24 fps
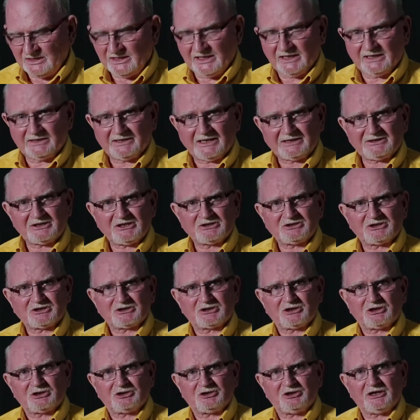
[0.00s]
In
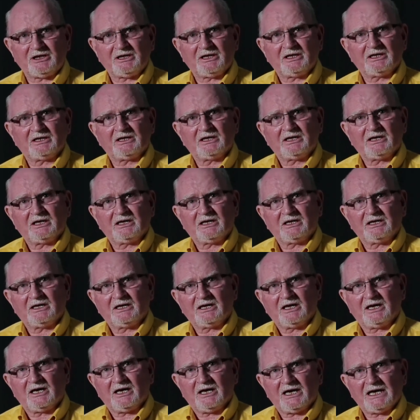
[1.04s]
1963,
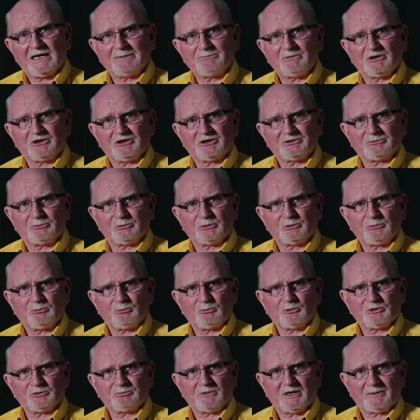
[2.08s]
I immigrated
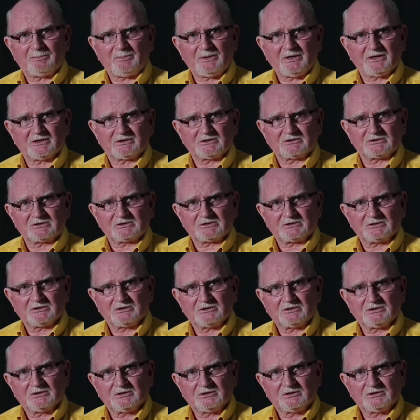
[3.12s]
with my parents
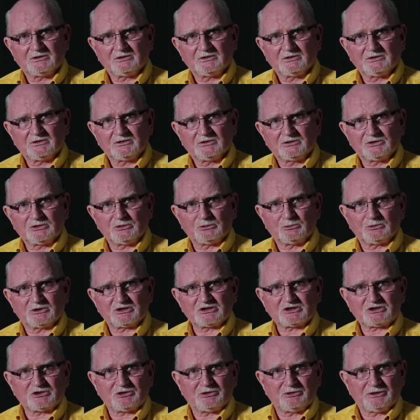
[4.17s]
to
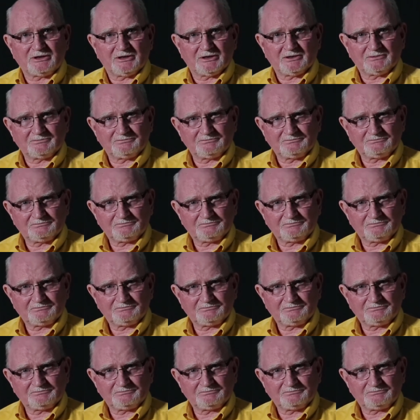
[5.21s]
Australia.